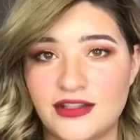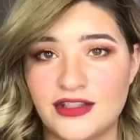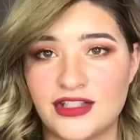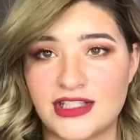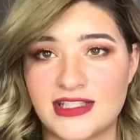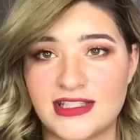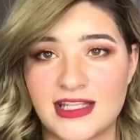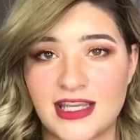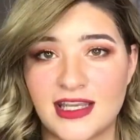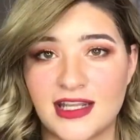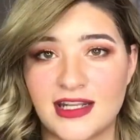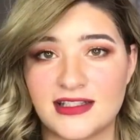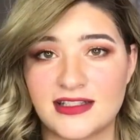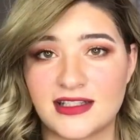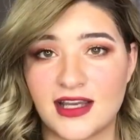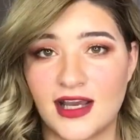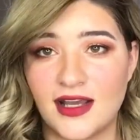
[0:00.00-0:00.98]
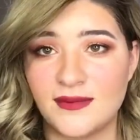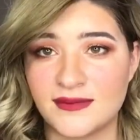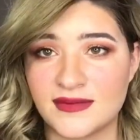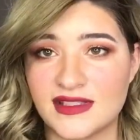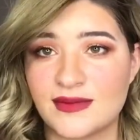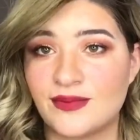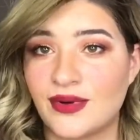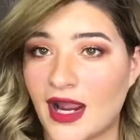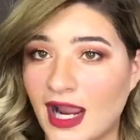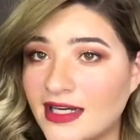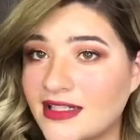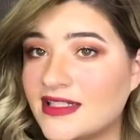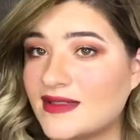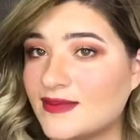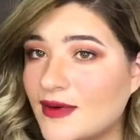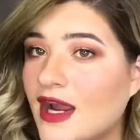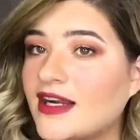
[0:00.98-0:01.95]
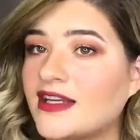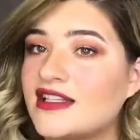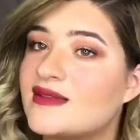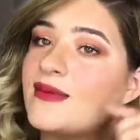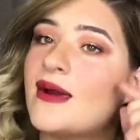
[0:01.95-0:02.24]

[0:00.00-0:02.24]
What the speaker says: Just take it as it comes. Practice, practice,